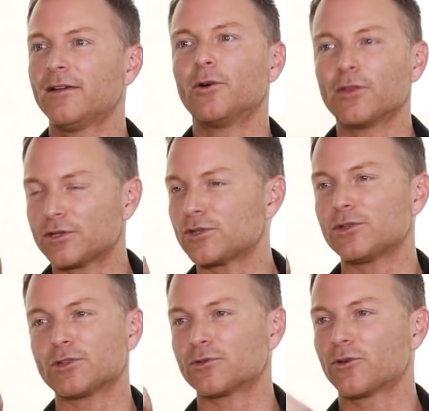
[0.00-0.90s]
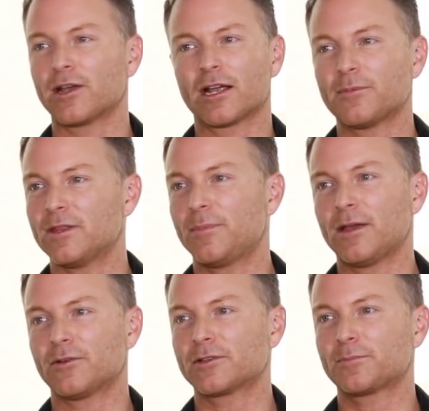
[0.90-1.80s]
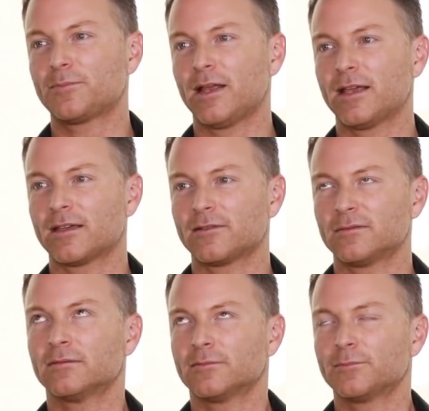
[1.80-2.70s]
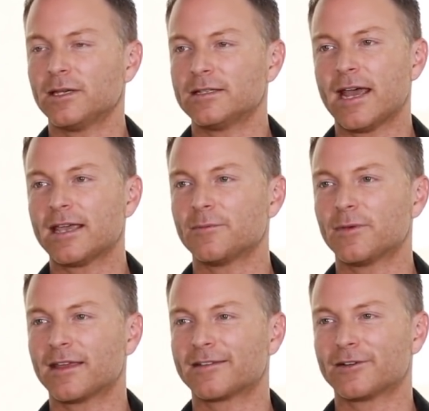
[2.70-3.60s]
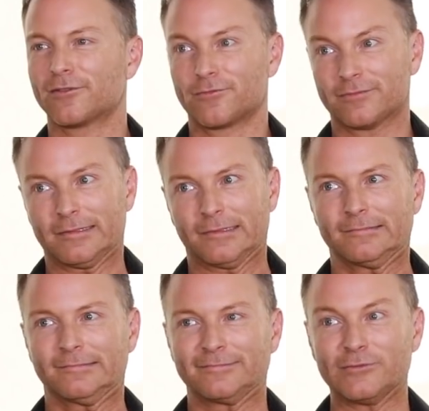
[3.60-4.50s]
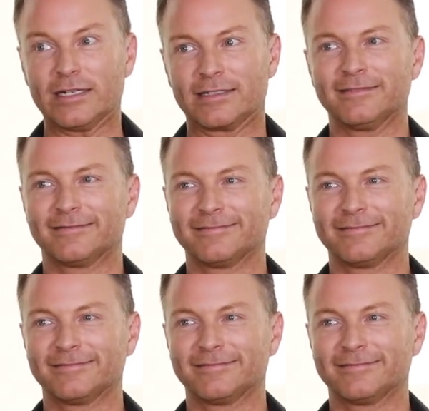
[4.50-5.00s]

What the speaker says: Or they're just used to growing up and their parents playing it and being daggy, but they kind of, really.